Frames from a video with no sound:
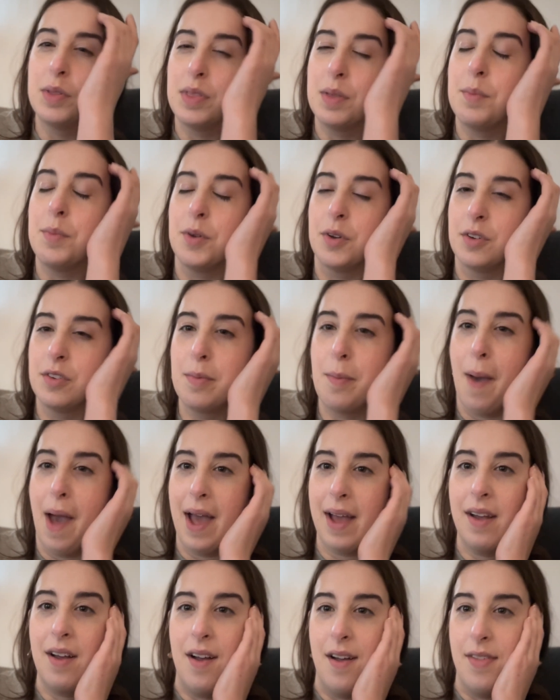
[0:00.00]
the books
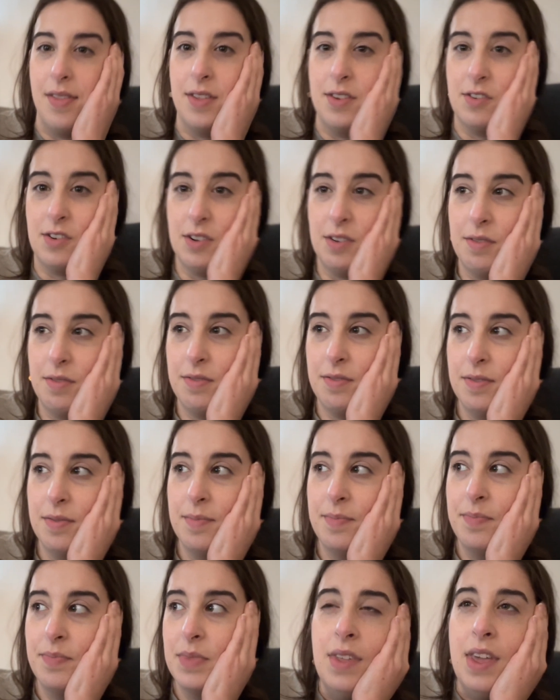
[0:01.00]
back on the shelf.
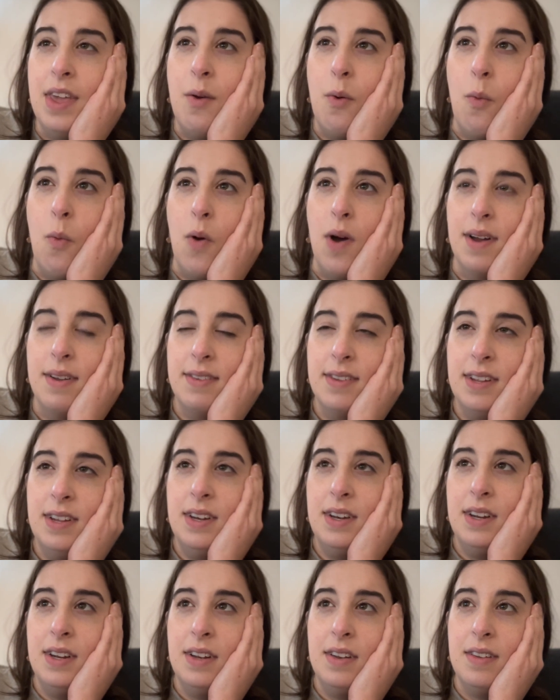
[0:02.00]
It
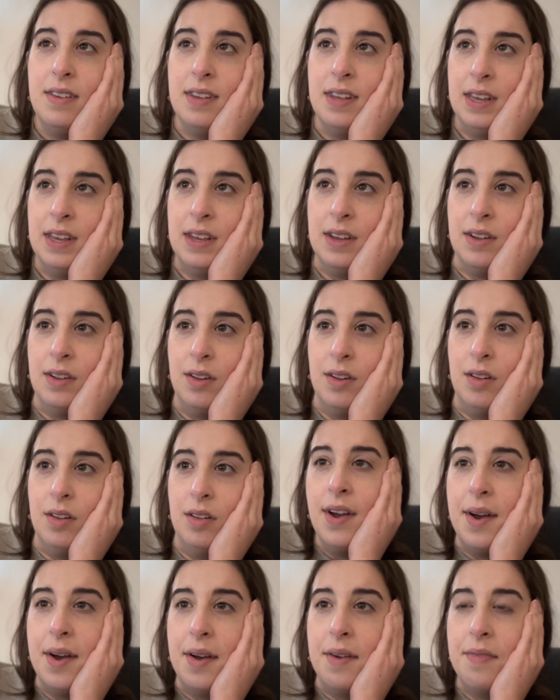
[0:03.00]
wasn't
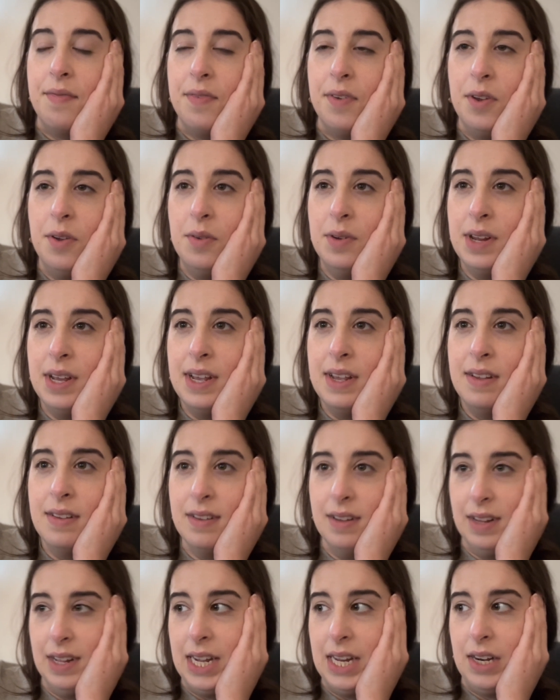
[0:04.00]
until a few days
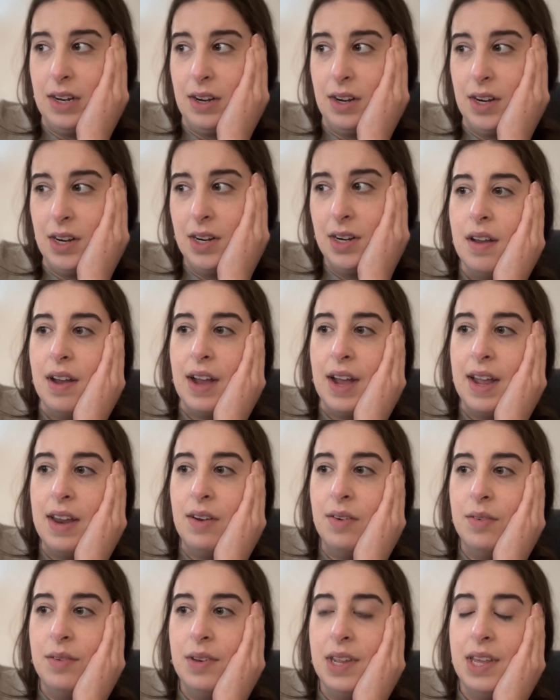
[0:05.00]
later, I
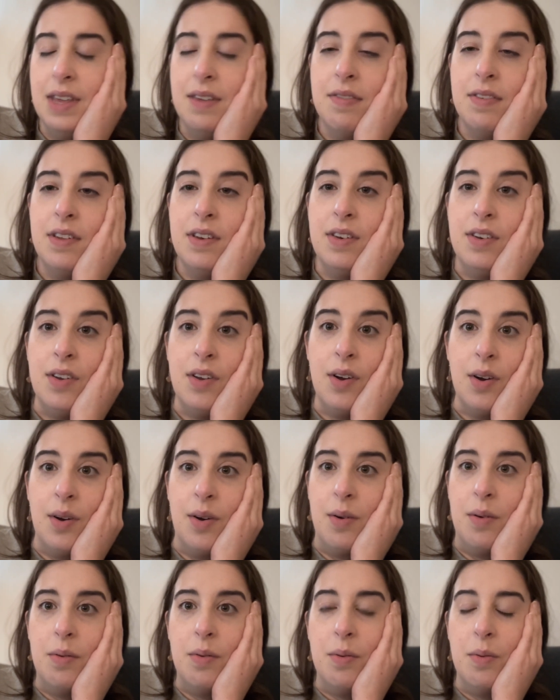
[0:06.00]
don't even
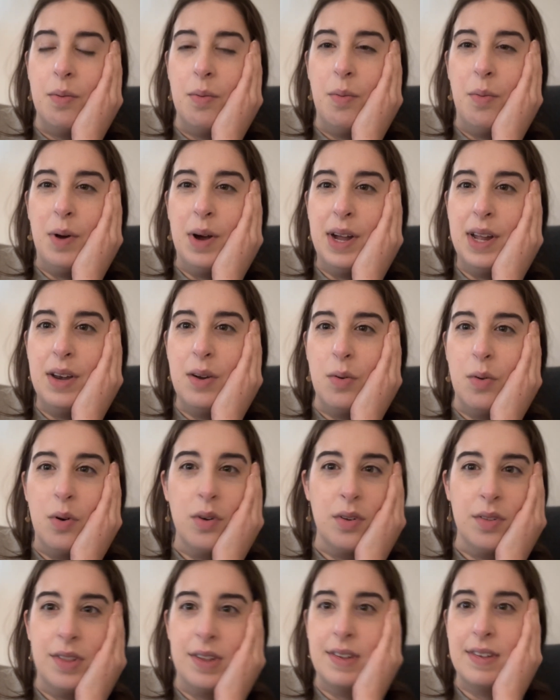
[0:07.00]
know what
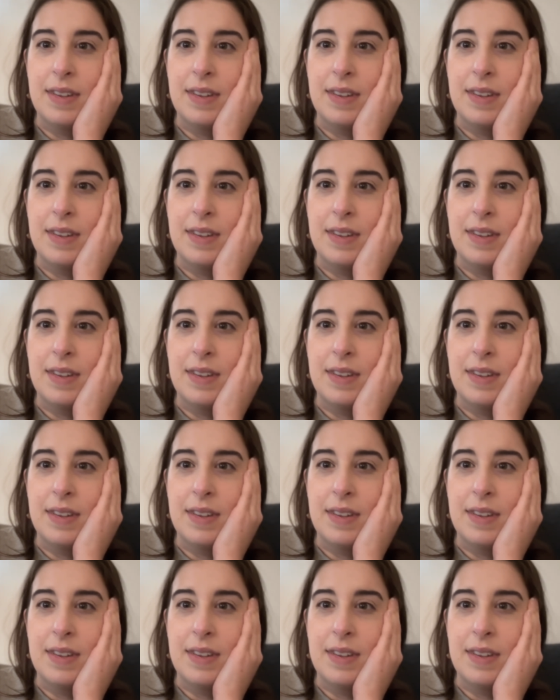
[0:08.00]
order this